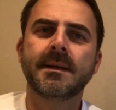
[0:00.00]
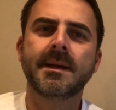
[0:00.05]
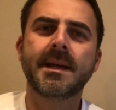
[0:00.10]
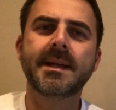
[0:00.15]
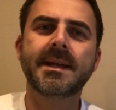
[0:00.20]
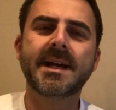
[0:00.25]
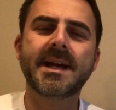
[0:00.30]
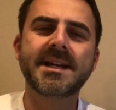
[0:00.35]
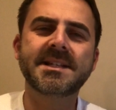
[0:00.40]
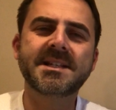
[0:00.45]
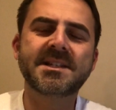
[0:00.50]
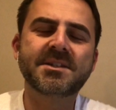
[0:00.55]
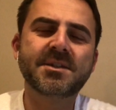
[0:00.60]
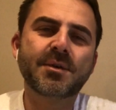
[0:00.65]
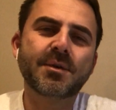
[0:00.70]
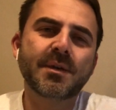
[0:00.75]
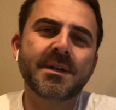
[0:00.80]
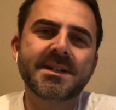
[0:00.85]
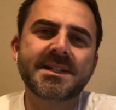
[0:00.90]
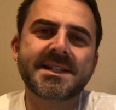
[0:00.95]
Hey guys, it's
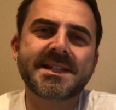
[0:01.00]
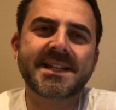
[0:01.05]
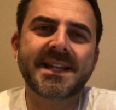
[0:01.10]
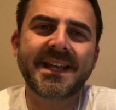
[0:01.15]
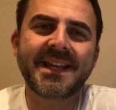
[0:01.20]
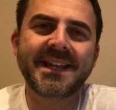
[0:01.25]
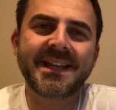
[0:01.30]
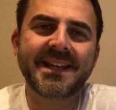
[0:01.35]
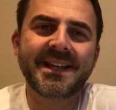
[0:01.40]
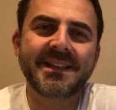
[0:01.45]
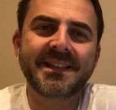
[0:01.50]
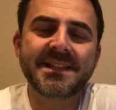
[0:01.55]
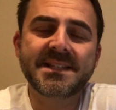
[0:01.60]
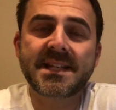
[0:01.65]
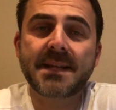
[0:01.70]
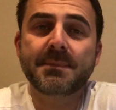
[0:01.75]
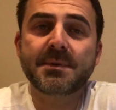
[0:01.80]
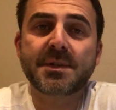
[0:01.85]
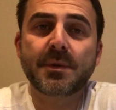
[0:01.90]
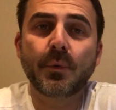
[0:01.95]
Chris, and this
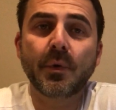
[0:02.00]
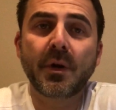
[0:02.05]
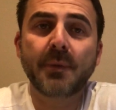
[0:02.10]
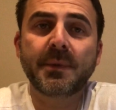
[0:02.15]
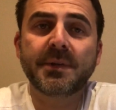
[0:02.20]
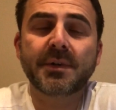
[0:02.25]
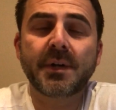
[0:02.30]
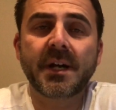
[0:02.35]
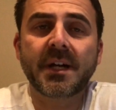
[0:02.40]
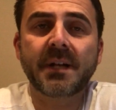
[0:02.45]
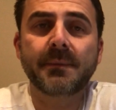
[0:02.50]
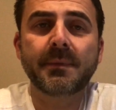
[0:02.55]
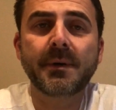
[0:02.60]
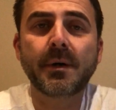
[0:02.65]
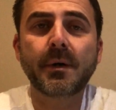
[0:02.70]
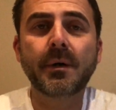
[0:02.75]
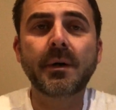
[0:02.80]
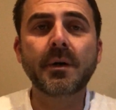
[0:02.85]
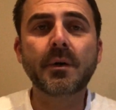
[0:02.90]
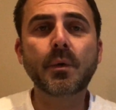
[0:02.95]
episode we're going to be talking
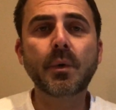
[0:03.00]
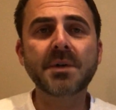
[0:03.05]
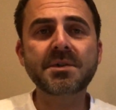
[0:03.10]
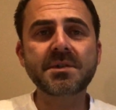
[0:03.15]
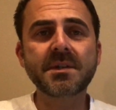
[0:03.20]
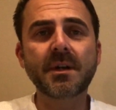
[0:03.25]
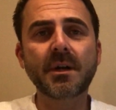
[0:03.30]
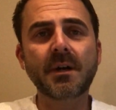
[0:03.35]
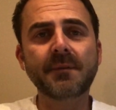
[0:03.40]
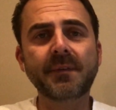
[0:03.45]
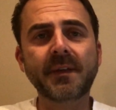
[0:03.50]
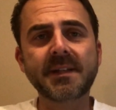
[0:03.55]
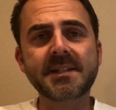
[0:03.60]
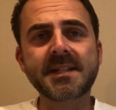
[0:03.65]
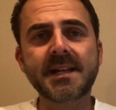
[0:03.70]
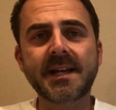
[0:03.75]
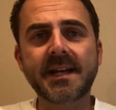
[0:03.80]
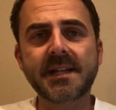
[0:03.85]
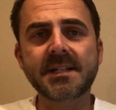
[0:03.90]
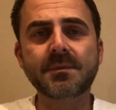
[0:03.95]
about a question that often gets
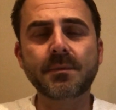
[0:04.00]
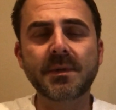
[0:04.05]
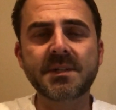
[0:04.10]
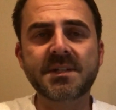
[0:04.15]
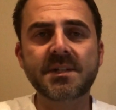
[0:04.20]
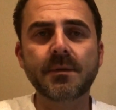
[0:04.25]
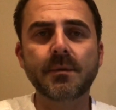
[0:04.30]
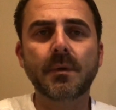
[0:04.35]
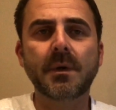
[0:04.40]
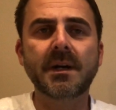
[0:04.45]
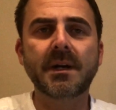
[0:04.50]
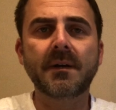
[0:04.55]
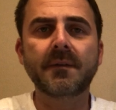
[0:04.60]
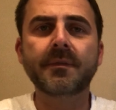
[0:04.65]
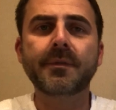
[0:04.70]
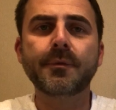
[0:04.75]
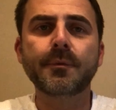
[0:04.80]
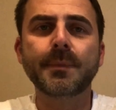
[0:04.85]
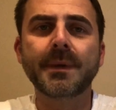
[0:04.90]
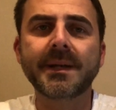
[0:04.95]
asked once in a while
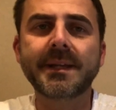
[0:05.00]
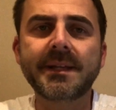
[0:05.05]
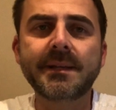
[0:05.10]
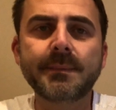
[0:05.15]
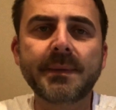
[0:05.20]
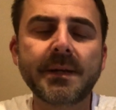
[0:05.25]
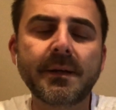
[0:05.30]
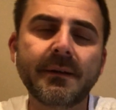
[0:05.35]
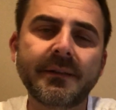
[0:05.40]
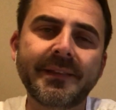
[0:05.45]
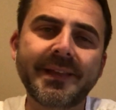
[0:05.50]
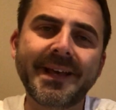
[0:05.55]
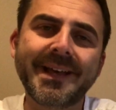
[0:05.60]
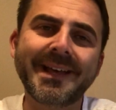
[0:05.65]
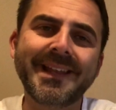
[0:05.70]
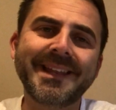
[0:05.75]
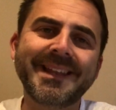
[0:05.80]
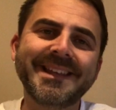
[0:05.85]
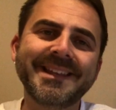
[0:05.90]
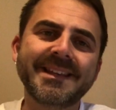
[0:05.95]
through my email, and
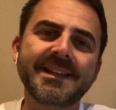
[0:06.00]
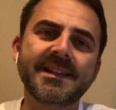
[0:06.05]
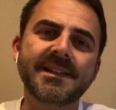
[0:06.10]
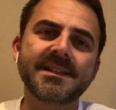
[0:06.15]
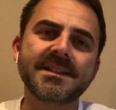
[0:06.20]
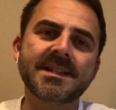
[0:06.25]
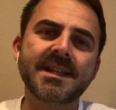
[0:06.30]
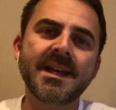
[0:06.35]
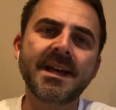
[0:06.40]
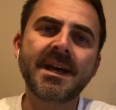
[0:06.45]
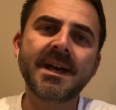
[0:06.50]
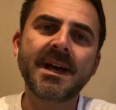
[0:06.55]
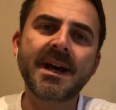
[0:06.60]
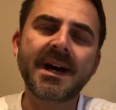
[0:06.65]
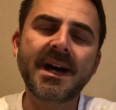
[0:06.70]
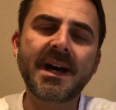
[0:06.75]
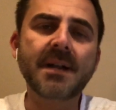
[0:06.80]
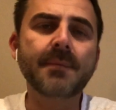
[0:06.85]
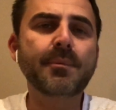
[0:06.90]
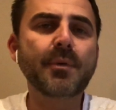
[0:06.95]
that is
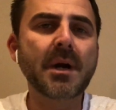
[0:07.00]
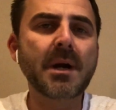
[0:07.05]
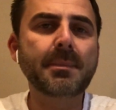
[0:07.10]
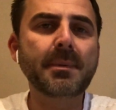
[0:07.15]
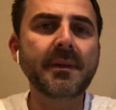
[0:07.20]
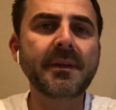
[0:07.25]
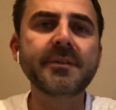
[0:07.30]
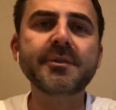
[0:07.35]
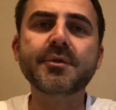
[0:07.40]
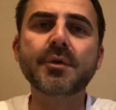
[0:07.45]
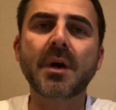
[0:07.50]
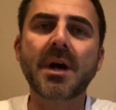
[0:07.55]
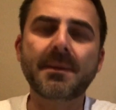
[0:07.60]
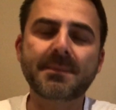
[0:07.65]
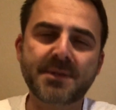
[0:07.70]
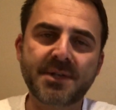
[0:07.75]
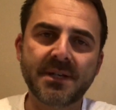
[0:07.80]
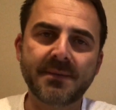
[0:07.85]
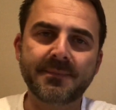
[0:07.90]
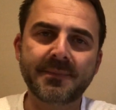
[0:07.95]
how to properly
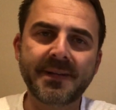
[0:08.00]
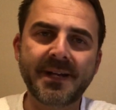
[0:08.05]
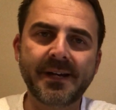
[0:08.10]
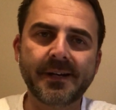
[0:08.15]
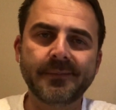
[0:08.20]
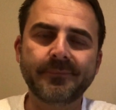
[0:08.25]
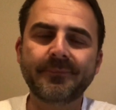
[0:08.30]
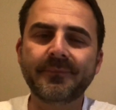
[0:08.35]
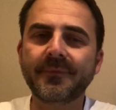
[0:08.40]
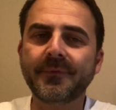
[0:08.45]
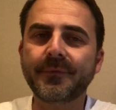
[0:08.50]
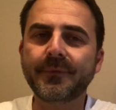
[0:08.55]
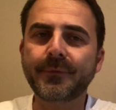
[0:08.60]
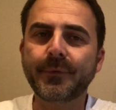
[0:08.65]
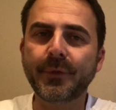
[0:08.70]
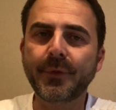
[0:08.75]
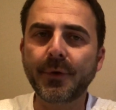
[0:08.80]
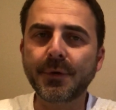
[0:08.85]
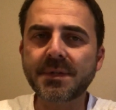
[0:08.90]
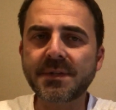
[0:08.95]
dropship. Now,
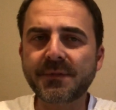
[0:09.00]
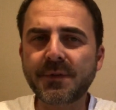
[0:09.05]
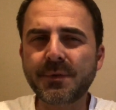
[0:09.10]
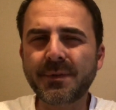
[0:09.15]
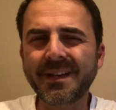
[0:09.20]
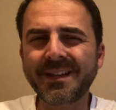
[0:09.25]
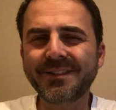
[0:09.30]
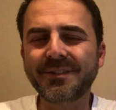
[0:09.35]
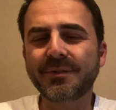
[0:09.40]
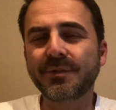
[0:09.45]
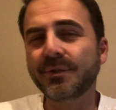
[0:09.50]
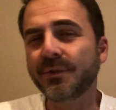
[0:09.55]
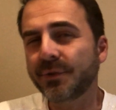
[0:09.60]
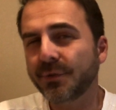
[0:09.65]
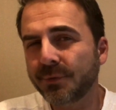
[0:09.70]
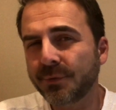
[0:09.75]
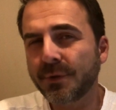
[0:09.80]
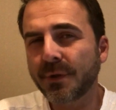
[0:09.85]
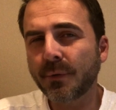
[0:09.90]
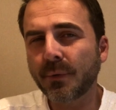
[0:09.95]
for those of you that
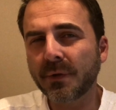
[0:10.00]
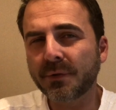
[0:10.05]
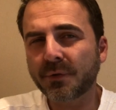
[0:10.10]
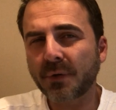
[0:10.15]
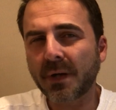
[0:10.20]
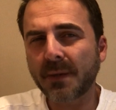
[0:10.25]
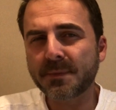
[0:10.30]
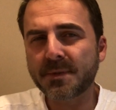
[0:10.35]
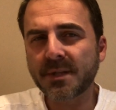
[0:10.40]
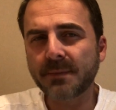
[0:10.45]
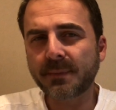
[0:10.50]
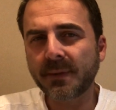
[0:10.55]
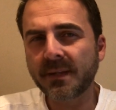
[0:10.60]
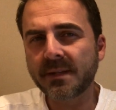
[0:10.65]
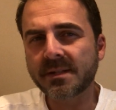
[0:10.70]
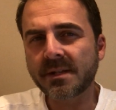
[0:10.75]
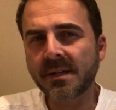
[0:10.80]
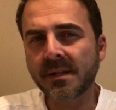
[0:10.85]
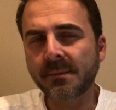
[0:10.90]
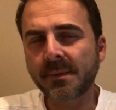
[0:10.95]
do know what dropshipping
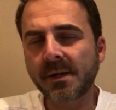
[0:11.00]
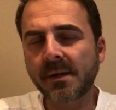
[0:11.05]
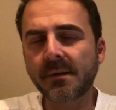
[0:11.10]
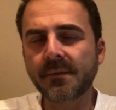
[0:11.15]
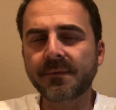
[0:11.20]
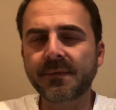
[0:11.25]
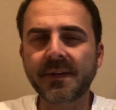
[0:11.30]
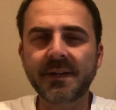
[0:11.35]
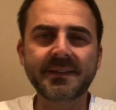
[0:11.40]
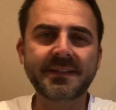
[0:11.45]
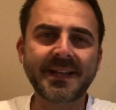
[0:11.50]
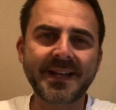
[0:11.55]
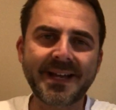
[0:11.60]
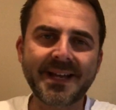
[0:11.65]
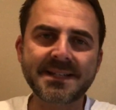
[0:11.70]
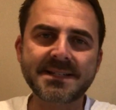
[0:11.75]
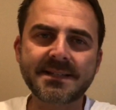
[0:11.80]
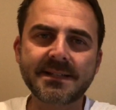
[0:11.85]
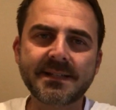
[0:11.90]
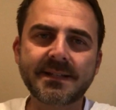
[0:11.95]
is all about,
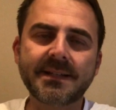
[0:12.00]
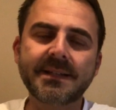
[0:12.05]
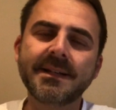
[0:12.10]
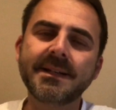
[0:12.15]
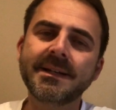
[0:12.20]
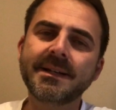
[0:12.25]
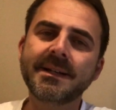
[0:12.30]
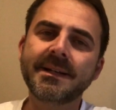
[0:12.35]
fantastic.